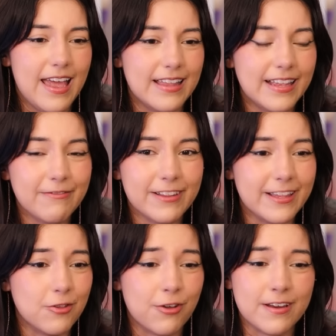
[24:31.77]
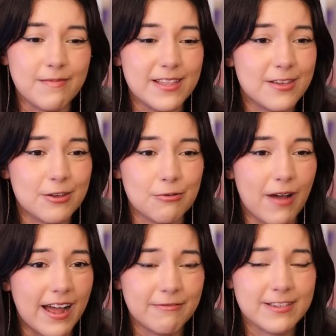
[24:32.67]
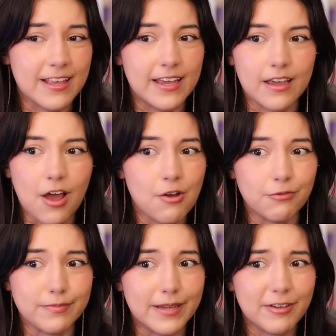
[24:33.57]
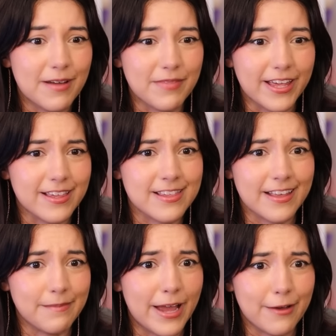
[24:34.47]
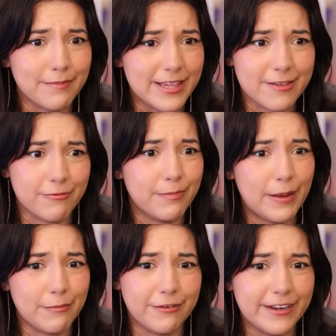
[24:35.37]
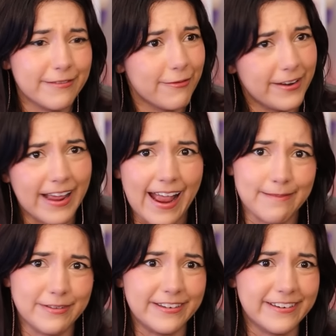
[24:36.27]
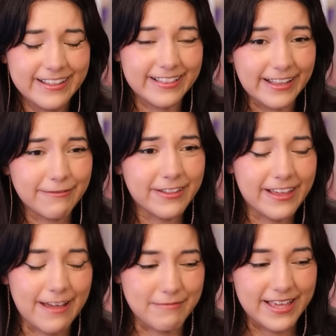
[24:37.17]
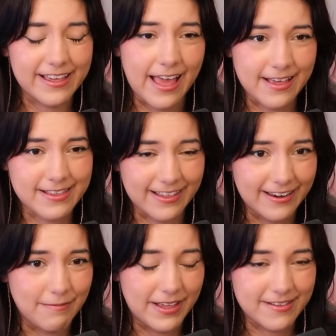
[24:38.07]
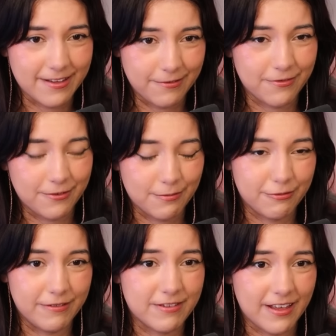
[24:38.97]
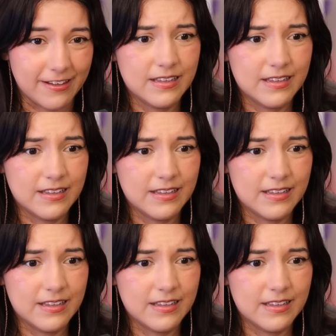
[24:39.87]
They really tricked me, too. I was like, oh, maybe I'm, like, somehow misremembering what happened. They really had me gaslighting myself for a brief second.